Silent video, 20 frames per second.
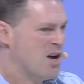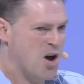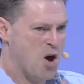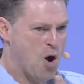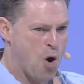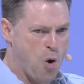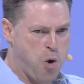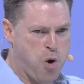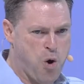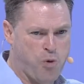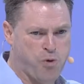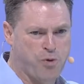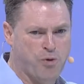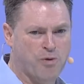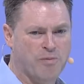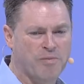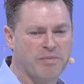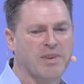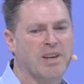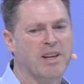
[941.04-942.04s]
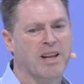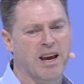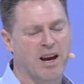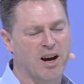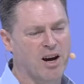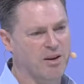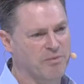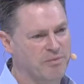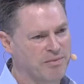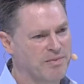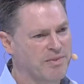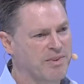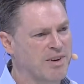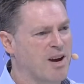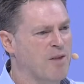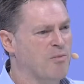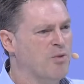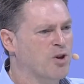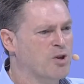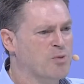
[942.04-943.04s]
Whew, there you are. I'm
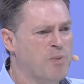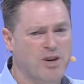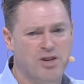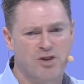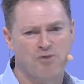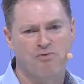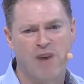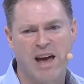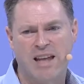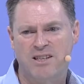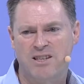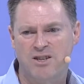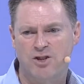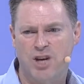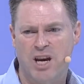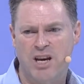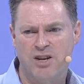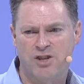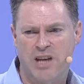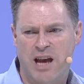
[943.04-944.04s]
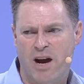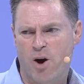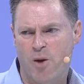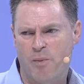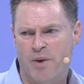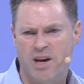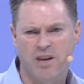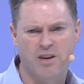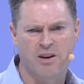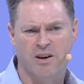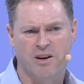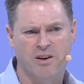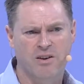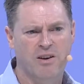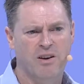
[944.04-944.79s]
not supposed to rant at Change Now, am I? You know.